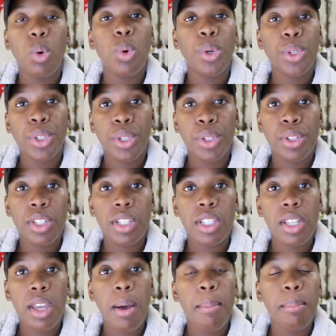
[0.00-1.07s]
ordered
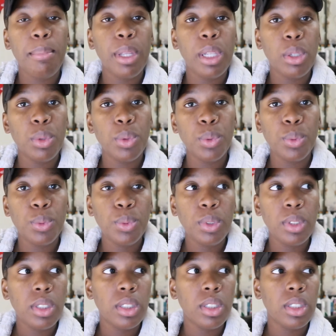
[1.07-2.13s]
some
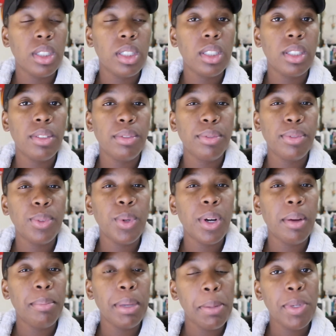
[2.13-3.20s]
balloons
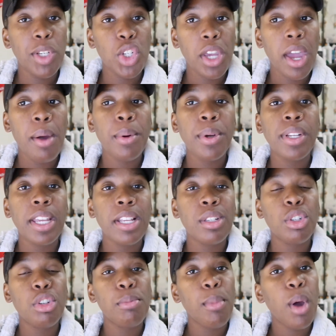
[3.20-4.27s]
for a baby shower that's
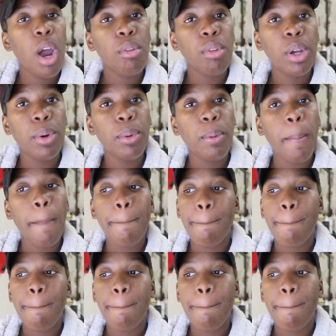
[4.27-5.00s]
tomorrow